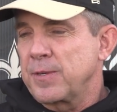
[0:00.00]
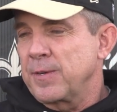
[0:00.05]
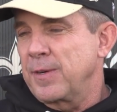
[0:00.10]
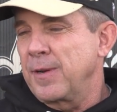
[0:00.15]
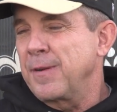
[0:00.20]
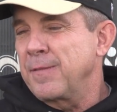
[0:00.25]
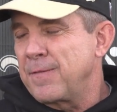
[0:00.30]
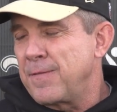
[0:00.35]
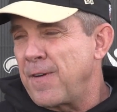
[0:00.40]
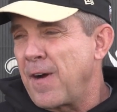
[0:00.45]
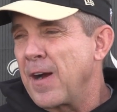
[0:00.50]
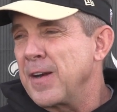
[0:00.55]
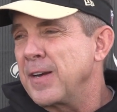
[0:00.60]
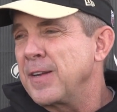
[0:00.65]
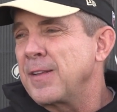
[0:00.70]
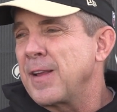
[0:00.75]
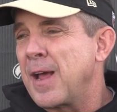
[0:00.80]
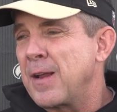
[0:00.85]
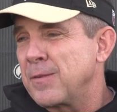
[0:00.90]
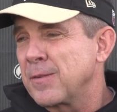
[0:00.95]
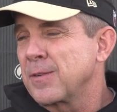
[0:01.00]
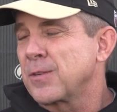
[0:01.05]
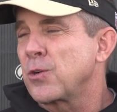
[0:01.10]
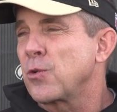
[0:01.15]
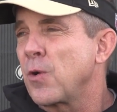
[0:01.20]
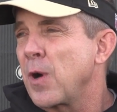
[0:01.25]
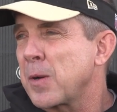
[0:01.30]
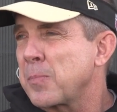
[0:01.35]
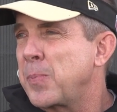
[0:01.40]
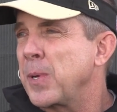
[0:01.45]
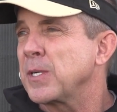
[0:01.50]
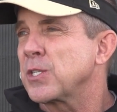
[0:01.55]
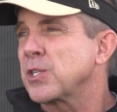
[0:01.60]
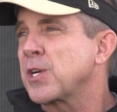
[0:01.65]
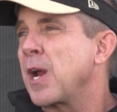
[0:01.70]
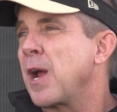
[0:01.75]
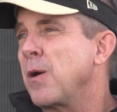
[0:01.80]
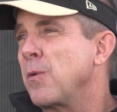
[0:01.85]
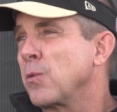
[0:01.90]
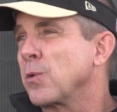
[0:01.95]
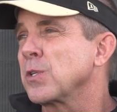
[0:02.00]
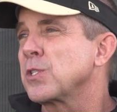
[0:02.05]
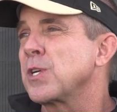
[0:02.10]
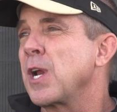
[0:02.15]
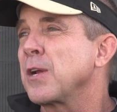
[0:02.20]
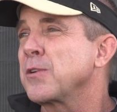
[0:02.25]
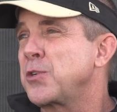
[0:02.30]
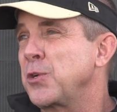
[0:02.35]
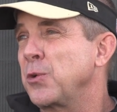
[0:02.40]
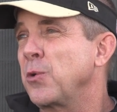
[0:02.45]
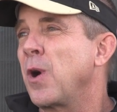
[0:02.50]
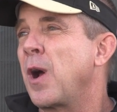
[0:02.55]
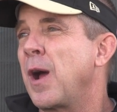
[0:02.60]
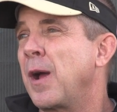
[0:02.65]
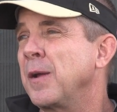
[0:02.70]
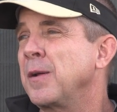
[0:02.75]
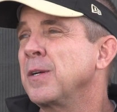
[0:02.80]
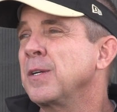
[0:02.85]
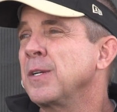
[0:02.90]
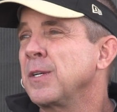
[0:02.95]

and finding that correct pitch count where it's not too high.